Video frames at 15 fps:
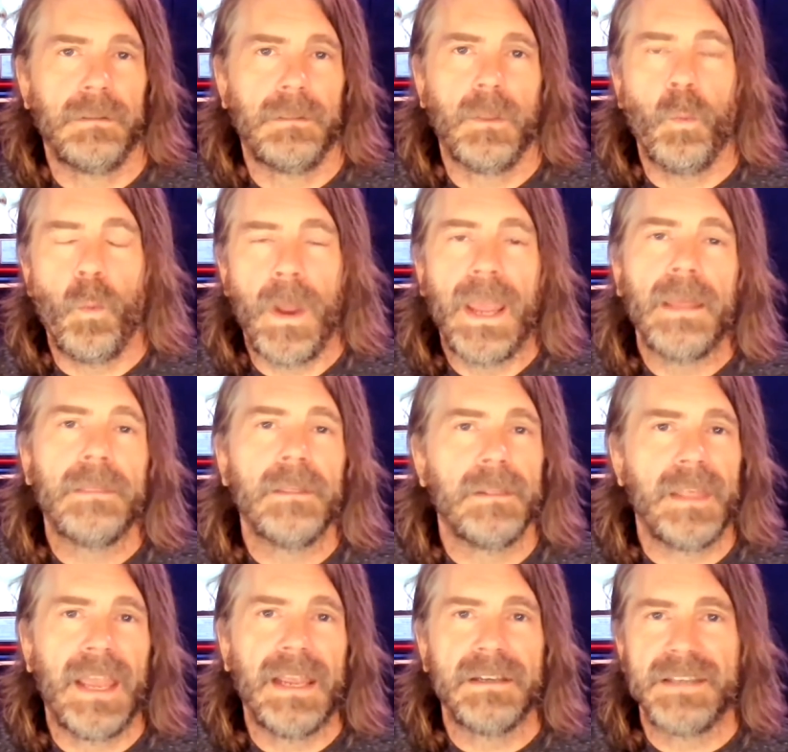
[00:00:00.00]
The way that
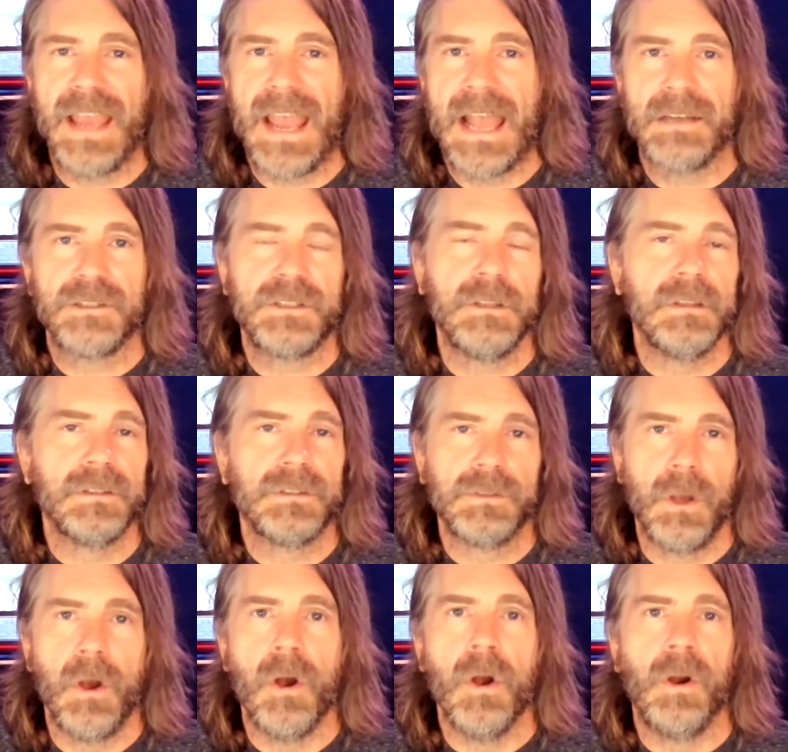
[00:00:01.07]
they attach to the
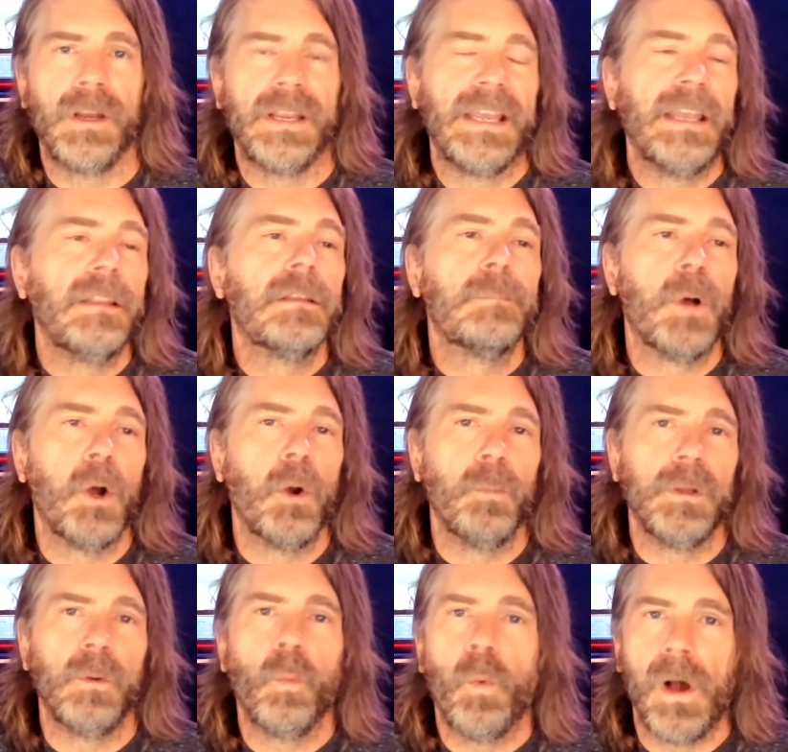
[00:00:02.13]
song in the
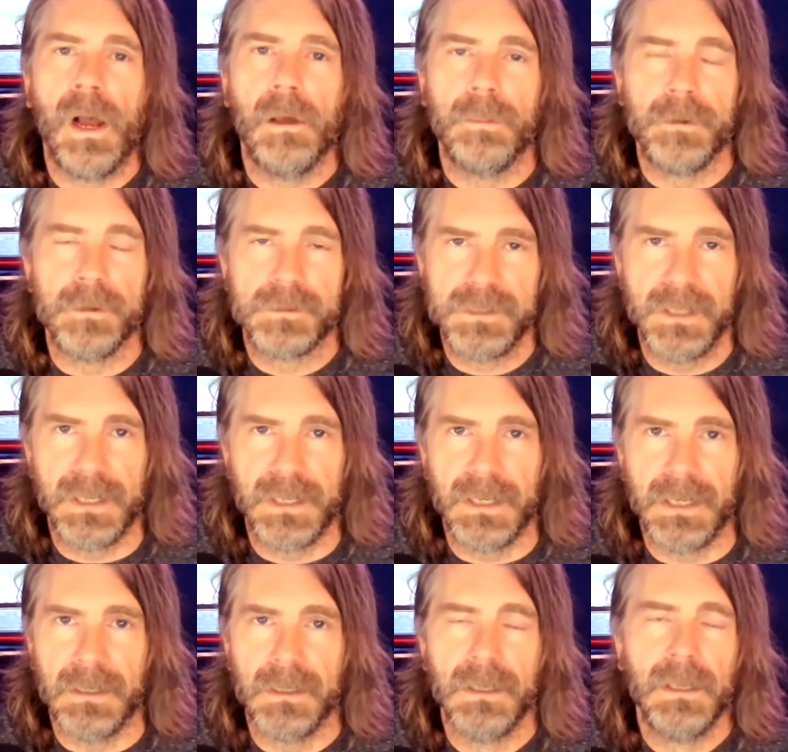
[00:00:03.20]
moment while they're
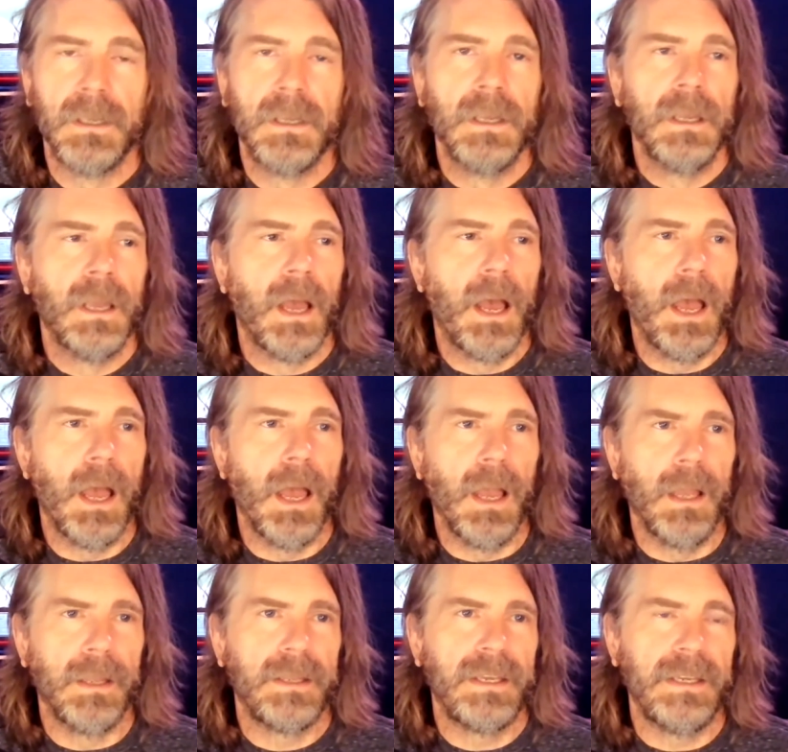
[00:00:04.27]
singing
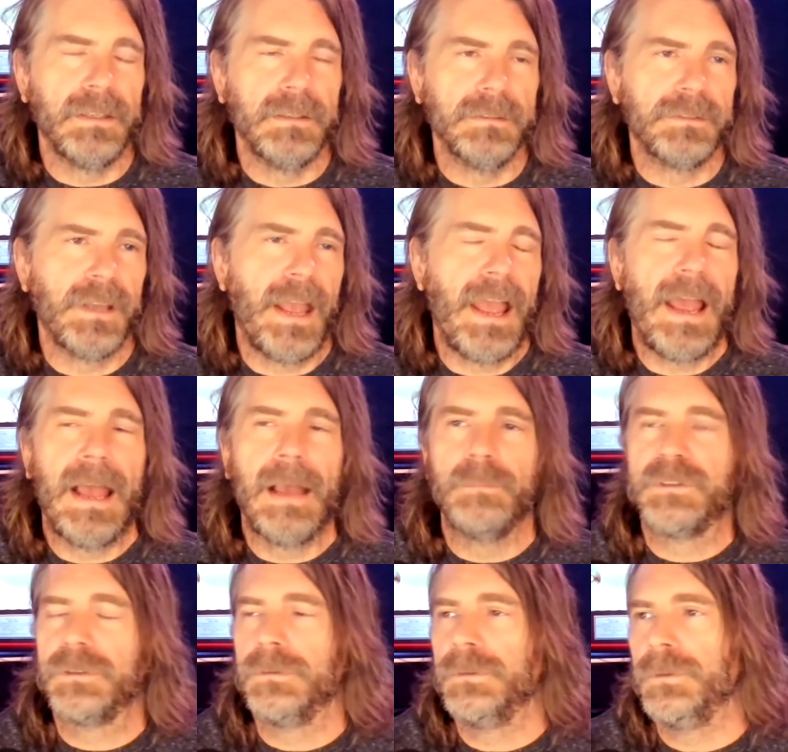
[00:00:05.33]
is
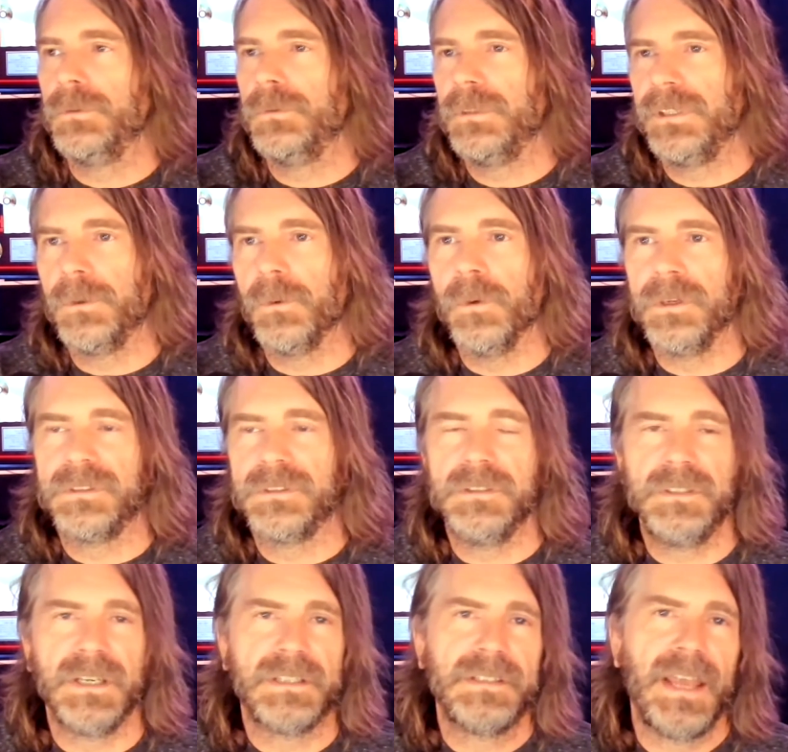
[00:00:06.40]
absolutely going to
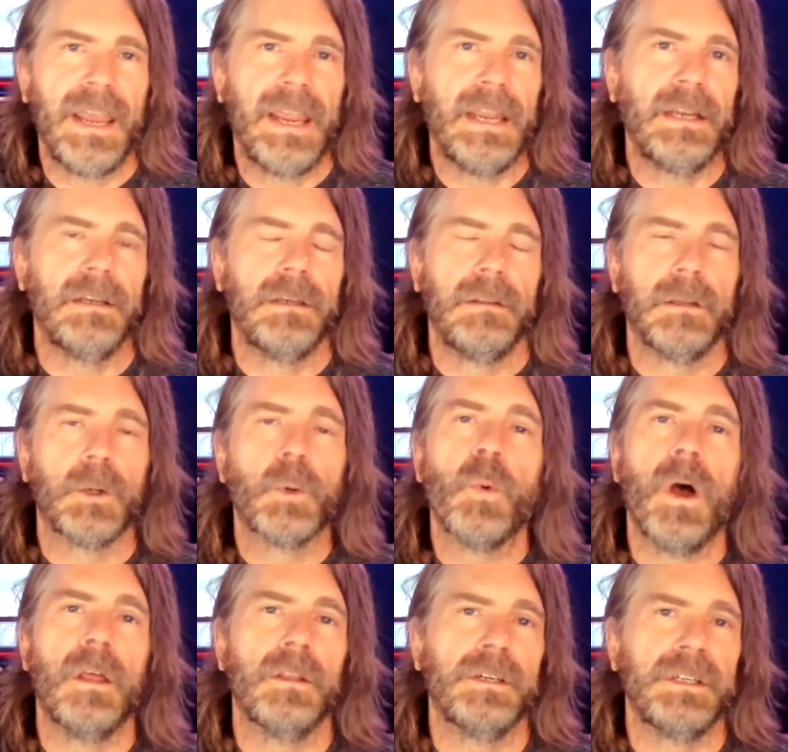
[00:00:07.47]
dictate the
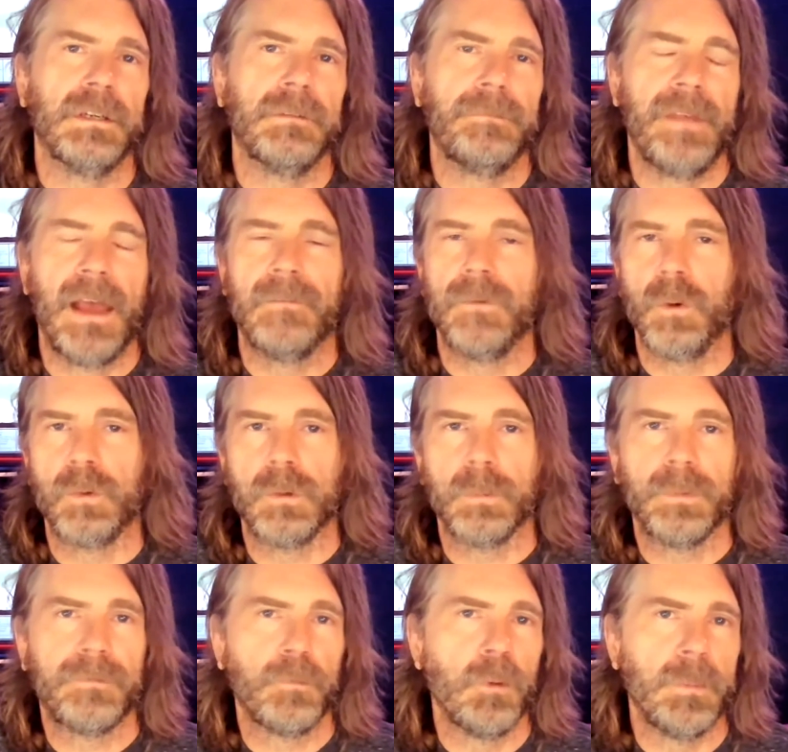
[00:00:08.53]
quality of that vocal
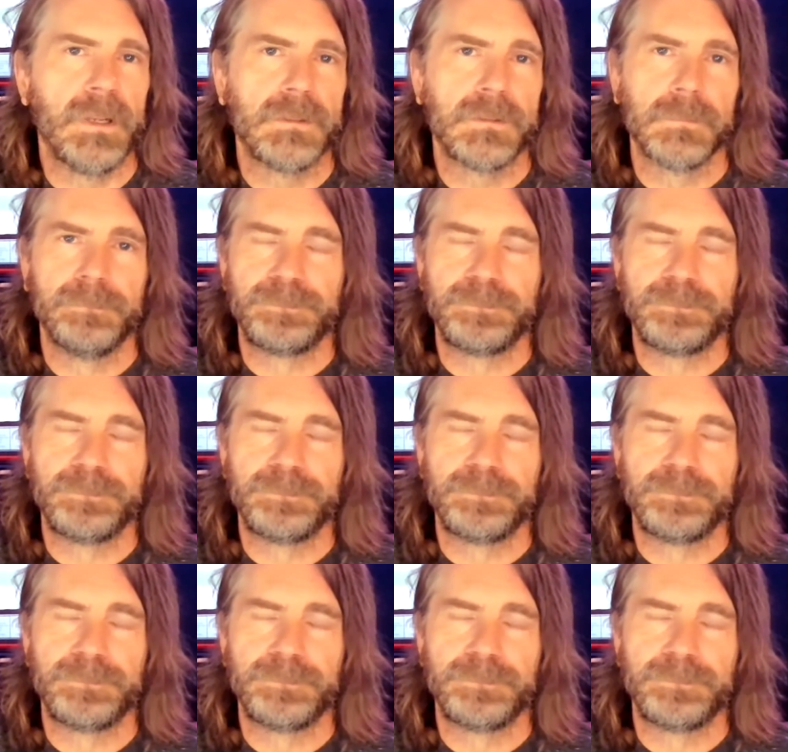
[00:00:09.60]
performance.